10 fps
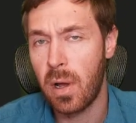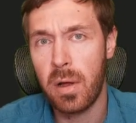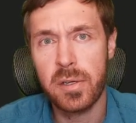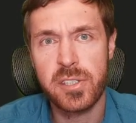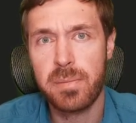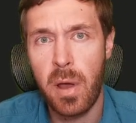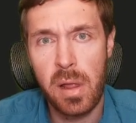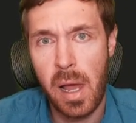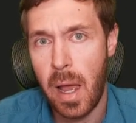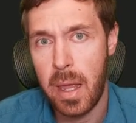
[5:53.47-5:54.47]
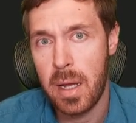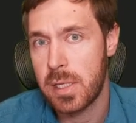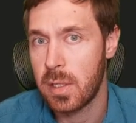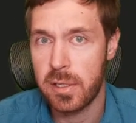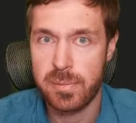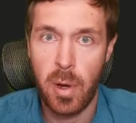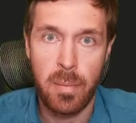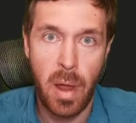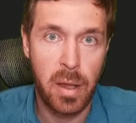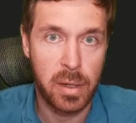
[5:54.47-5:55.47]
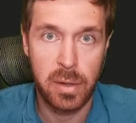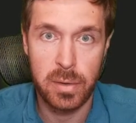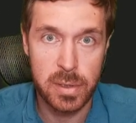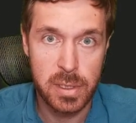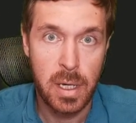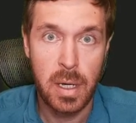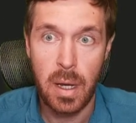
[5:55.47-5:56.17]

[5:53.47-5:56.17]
All small ions, all small molecules,